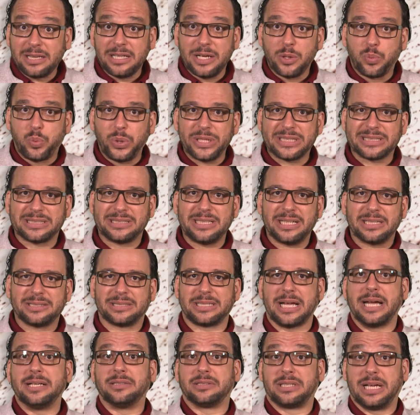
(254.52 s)

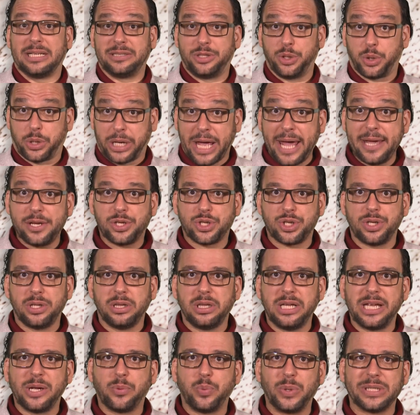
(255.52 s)
linguistics and
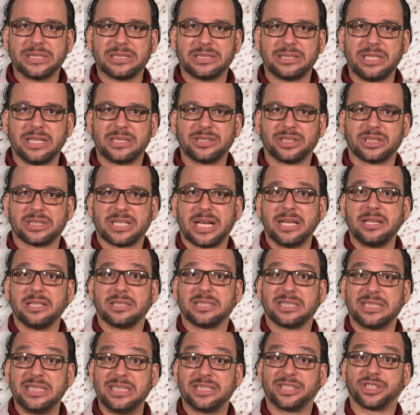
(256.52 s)
educational linguistics can
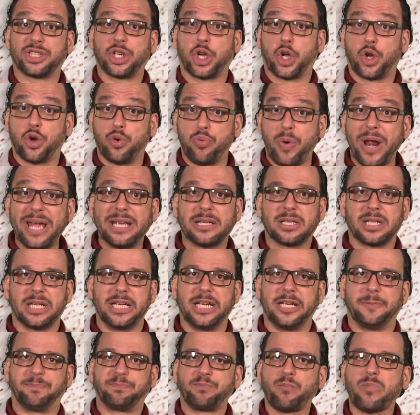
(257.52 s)
assist
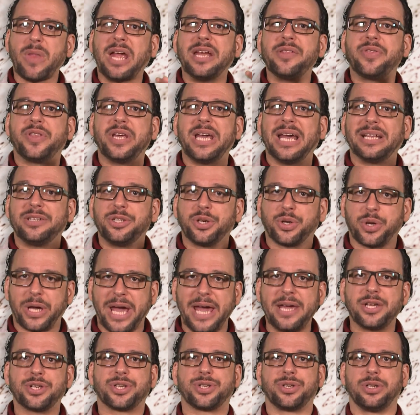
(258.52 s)
greatly in the
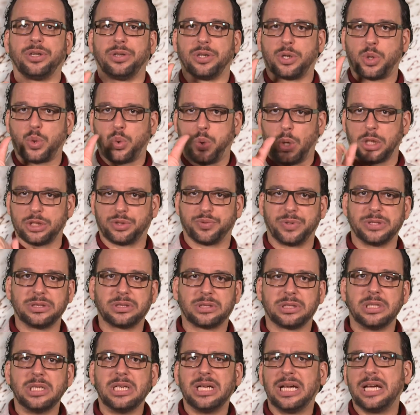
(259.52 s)
educational
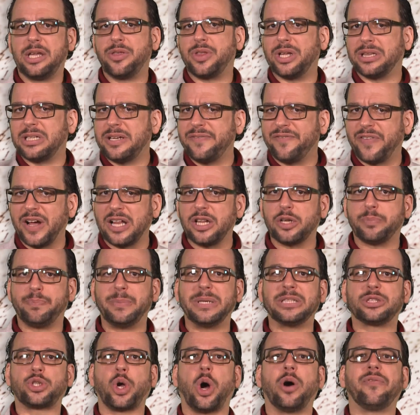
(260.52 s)
quadrant in the
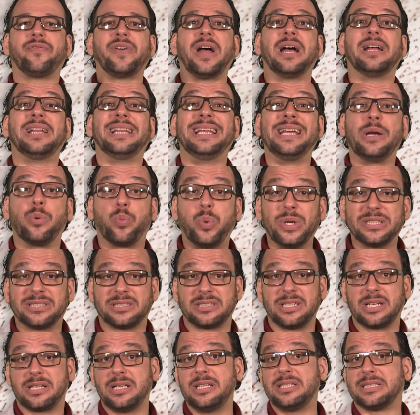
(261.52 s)
development of
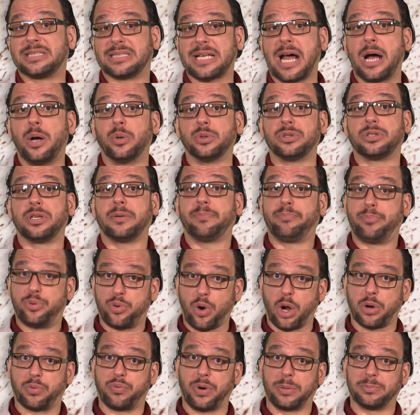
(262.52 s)
linguistically sound
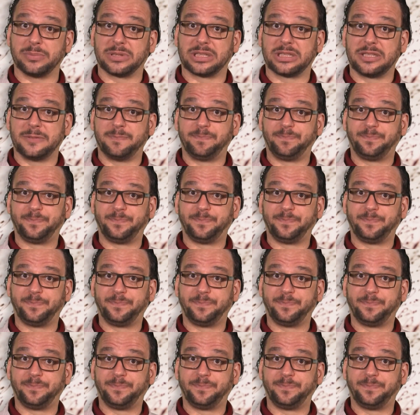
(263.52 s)
programs.